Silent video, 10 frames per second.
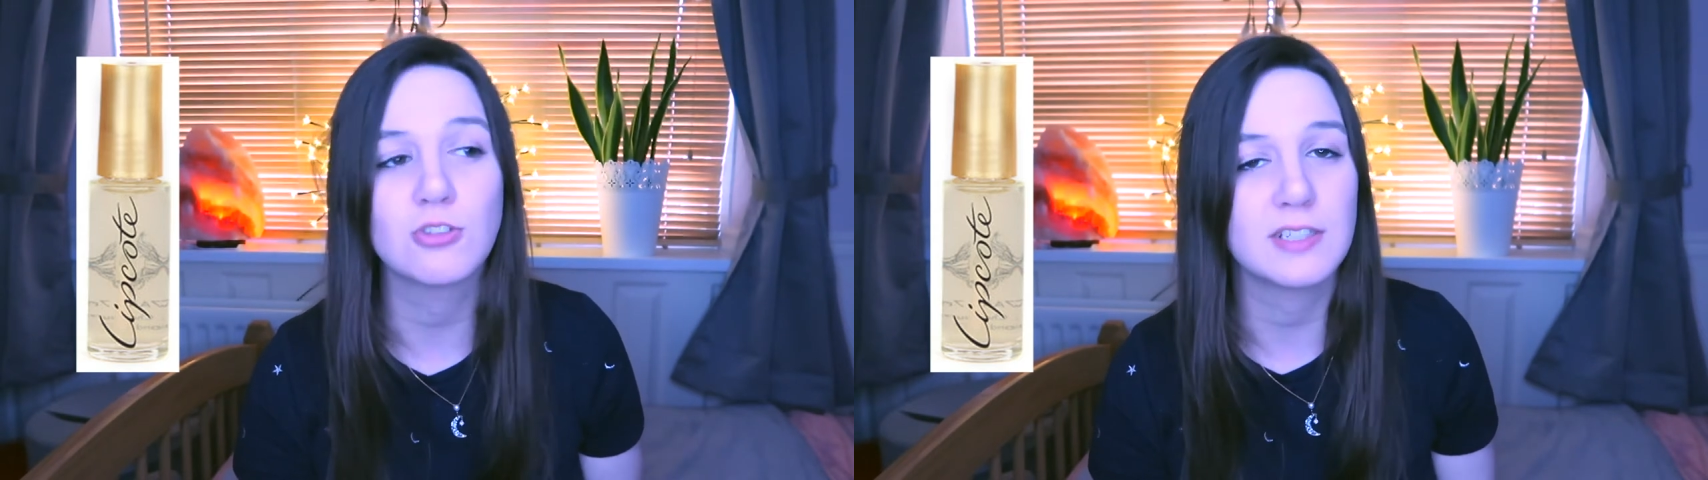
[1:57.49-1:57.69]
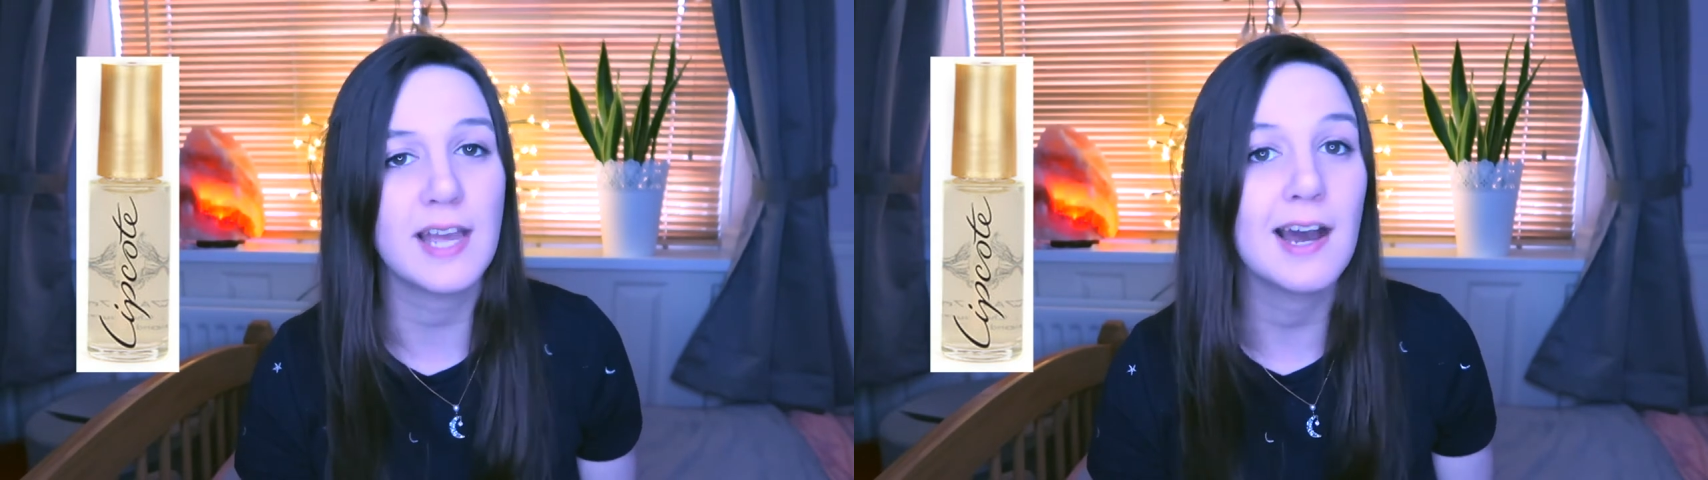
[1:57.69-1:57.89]

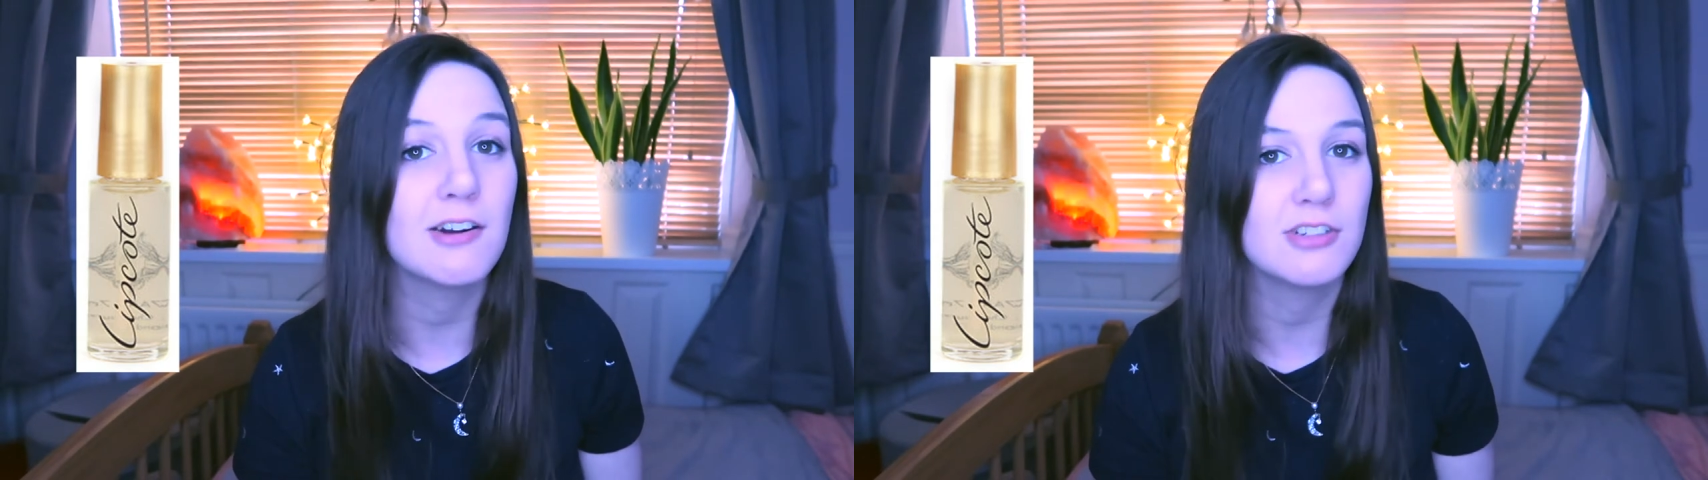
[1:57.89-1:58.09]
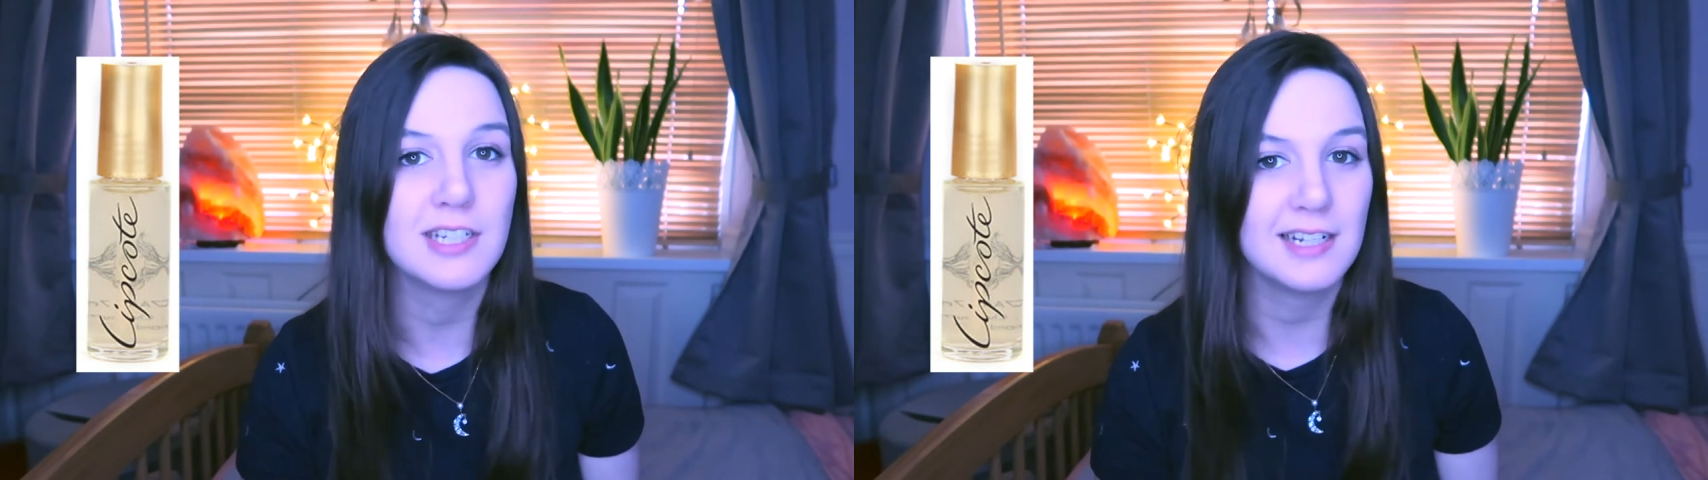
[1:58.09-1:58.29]
so yeah,
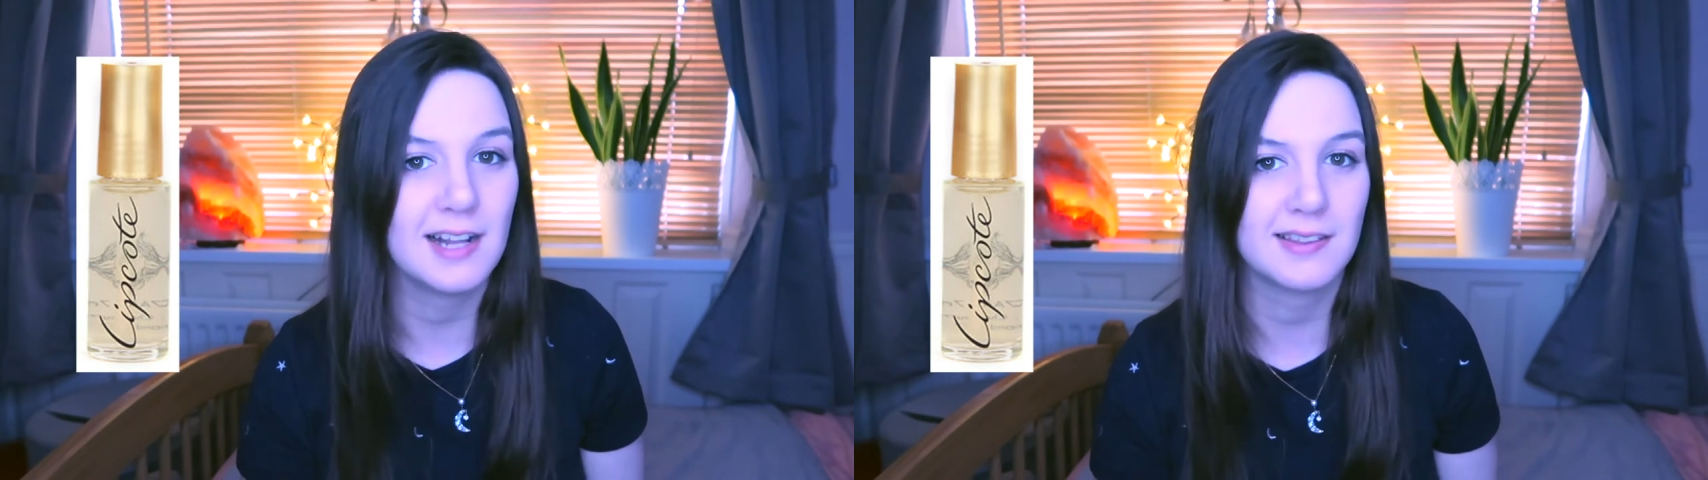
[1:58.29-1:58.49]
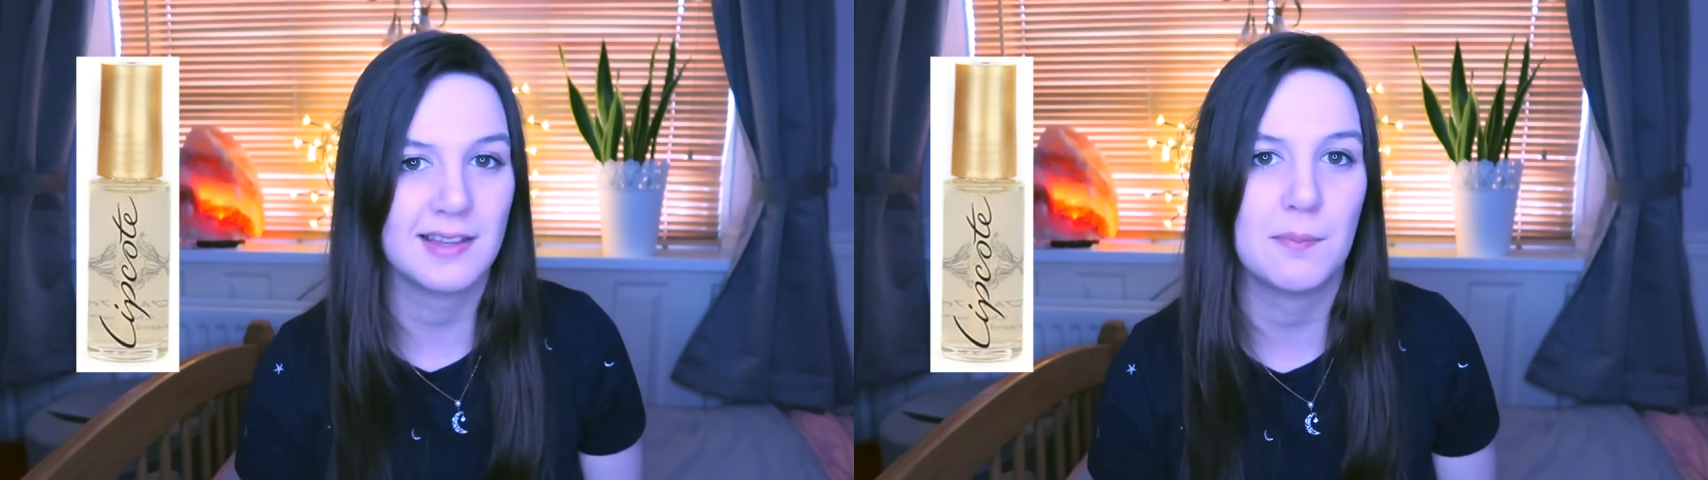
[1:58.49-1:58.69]
I really
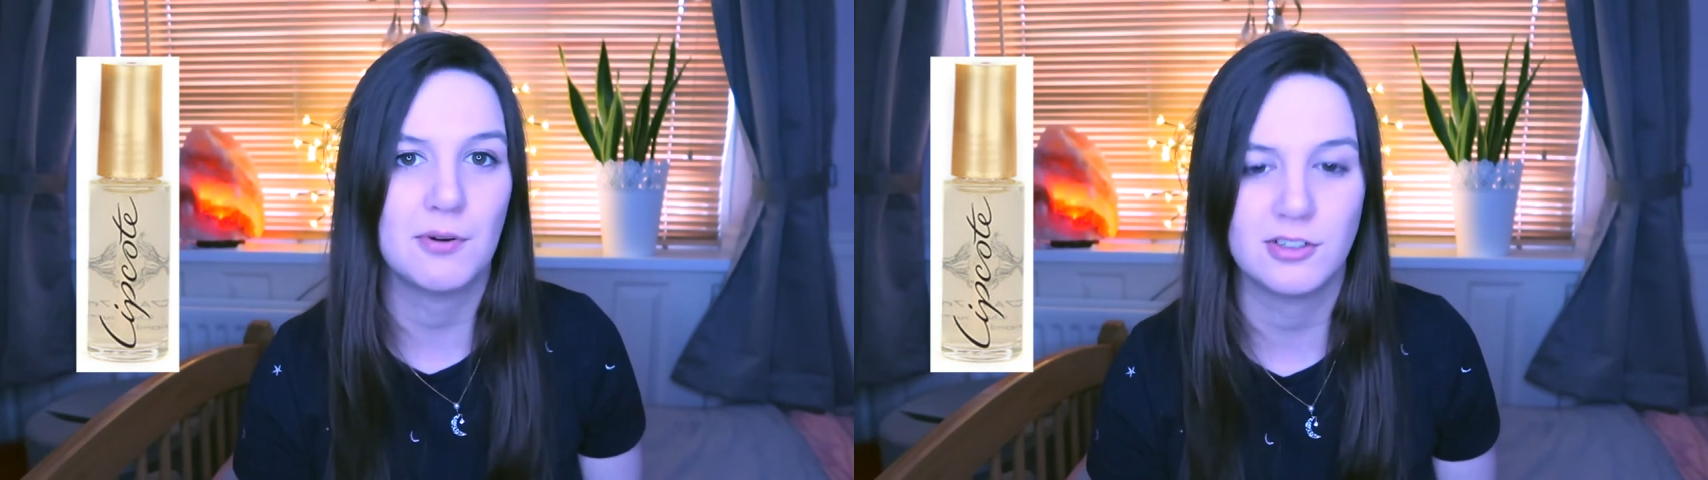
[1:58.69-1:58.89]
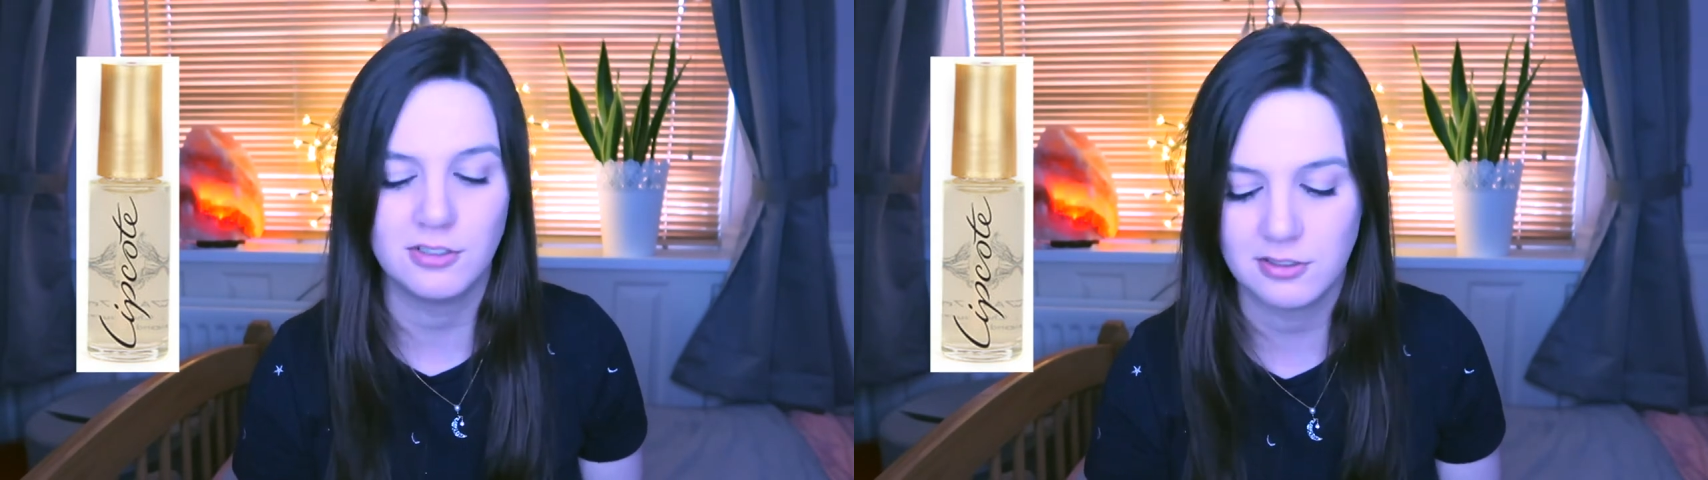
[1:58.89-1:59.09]
like that
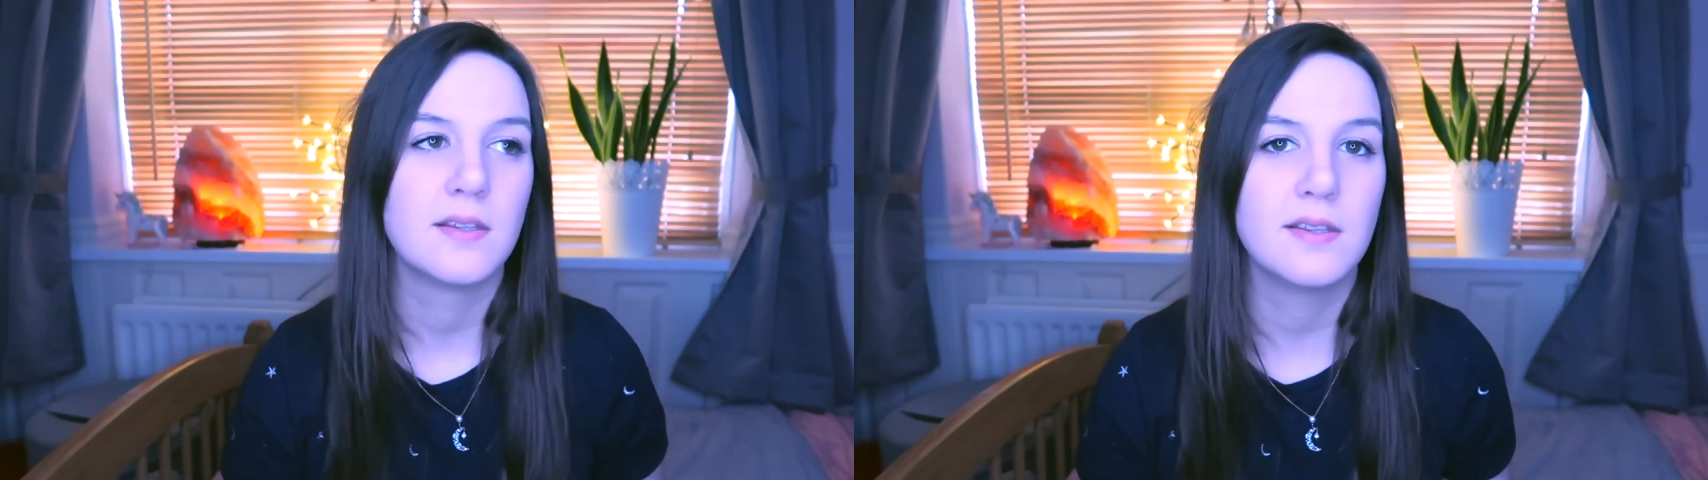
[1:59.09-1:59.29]
product.